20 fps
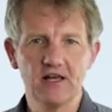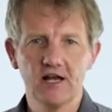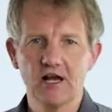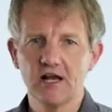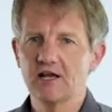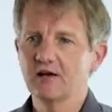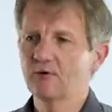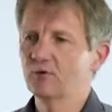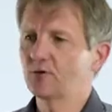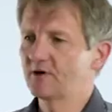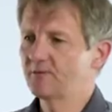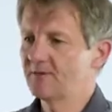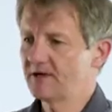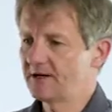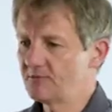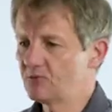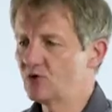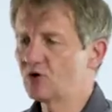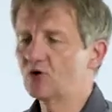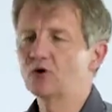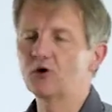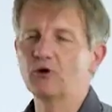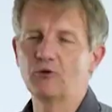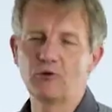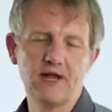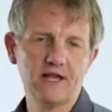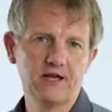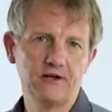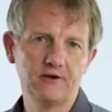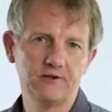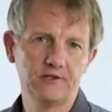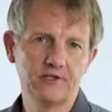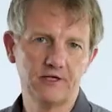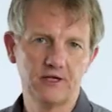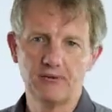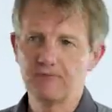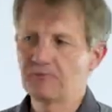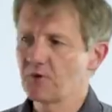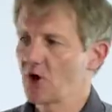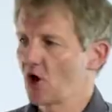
it would have been more around